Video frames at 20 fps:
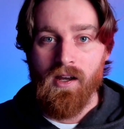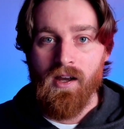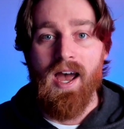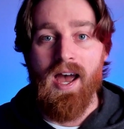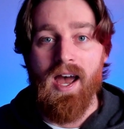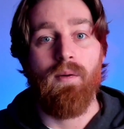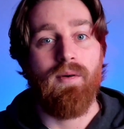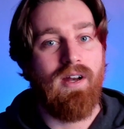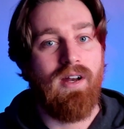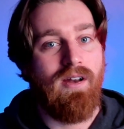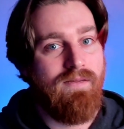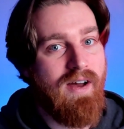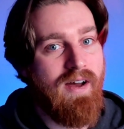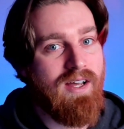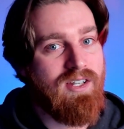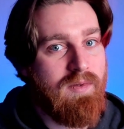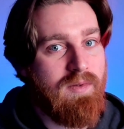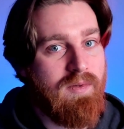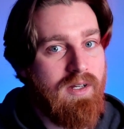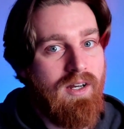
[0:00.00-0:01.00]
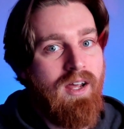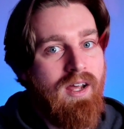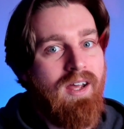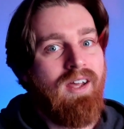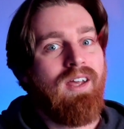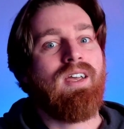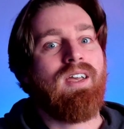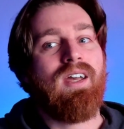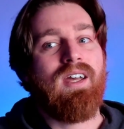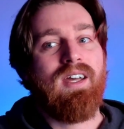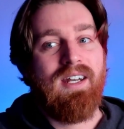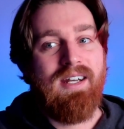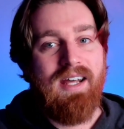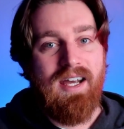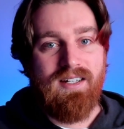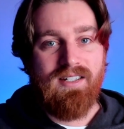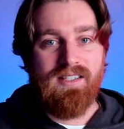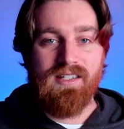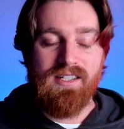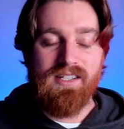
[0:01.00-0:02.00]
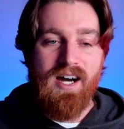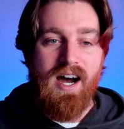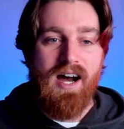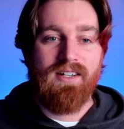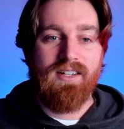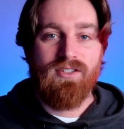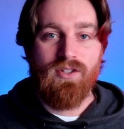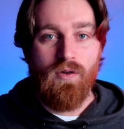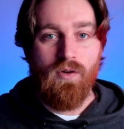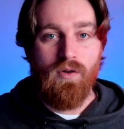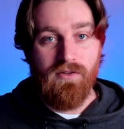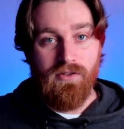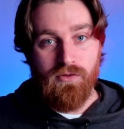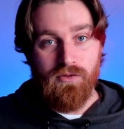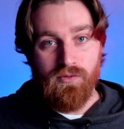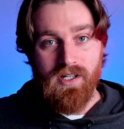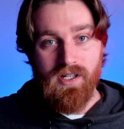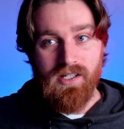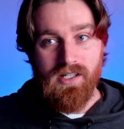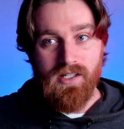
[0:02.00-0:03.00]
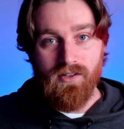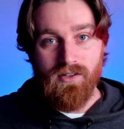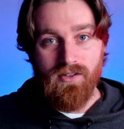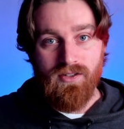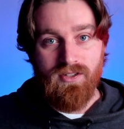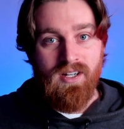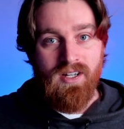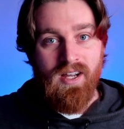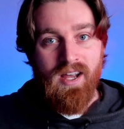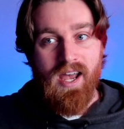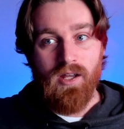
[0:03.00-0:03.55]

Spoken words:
how an investment can connect the dots over 3 years